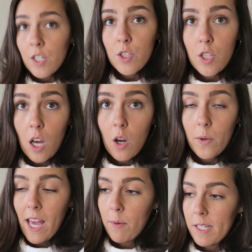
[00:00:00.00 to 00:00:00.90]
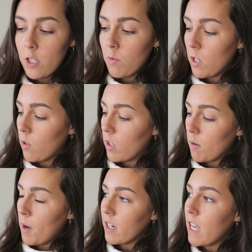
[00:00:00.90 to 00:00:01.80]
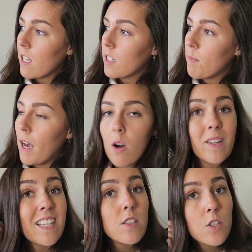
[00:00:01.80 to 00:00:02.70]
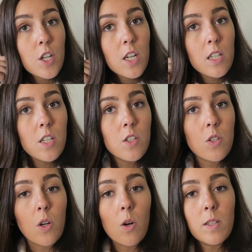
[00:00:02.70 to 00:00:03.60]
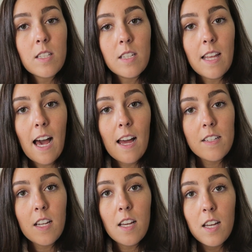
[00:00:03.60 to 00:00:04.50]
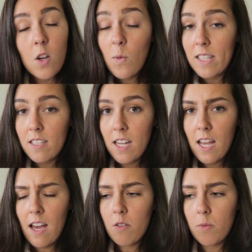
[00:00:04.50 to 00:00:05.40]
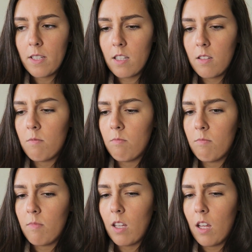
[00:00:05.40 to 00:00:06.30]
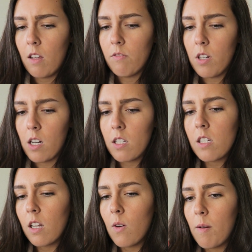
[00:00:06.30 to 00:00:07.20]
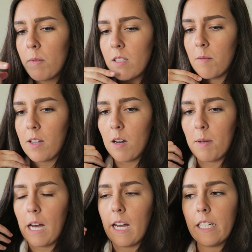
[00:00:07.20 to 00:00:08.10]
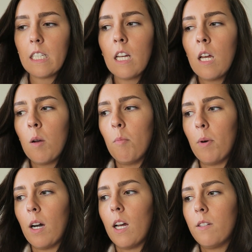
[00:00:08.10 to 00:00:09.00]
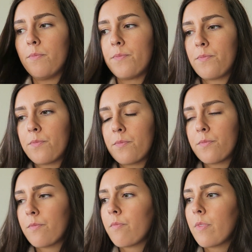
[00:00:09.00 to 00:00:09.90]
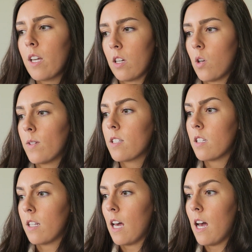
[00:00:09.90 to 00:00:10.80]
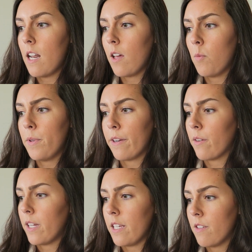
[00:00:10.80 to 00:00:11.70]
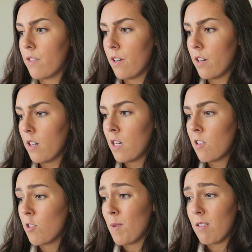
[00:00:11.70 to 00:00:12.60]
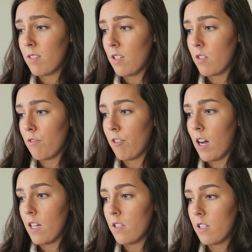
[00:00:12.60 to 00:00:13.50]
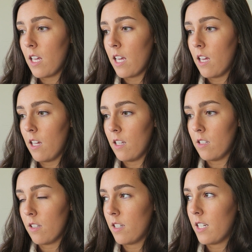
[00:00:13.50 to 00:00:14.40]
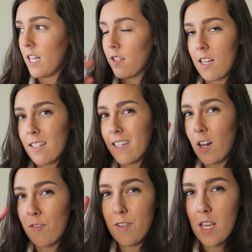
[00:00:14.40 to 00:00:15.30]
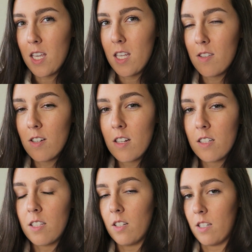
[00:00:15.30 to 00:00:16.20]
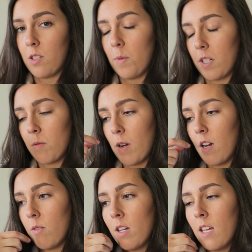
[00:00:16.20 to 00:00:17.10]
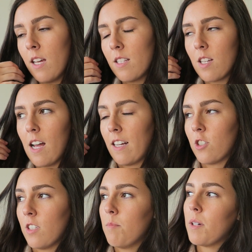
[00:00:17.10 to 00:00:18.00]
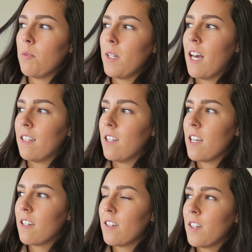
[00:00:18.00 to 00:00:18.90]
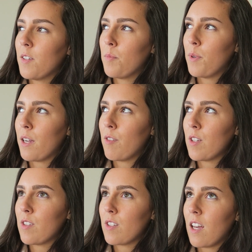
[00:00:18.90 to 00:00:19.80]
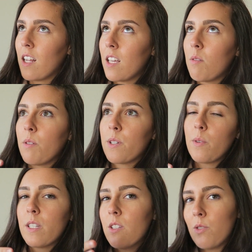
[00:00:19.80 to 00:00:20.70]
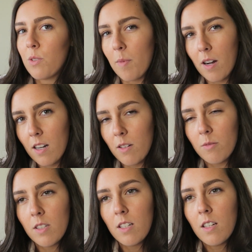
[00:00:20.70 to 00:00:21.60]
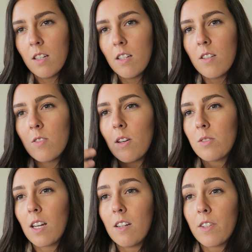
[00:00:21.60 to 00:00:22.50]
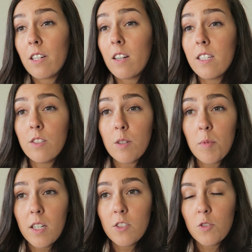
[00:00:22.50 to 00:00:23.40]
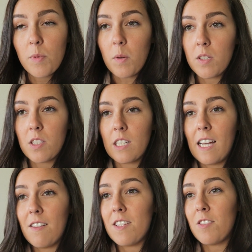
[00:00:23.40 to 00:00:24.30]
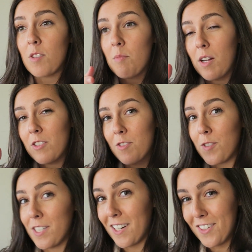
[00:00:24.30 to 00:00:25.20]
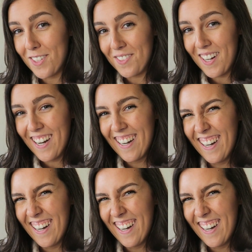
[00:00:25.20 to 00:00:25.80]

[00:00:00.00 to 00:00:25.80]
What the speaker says: So yeah, we just recorded a podcast about Easter, so go listen to that Wednesday. I don't know when this vlog is gonna go up because I'm kind of behind, but go listen to that. I hope you had a great Easter. Tomorrow's Easter for us, and today's kind of like our fake Easter because Dylan has to work tomorrow. It's not actually, but we had like breakfast kind of like we were going to tomorrow, so that was kind of like our Easter brunch, but we're still gonna have Easter brunch for dinner tomorrow.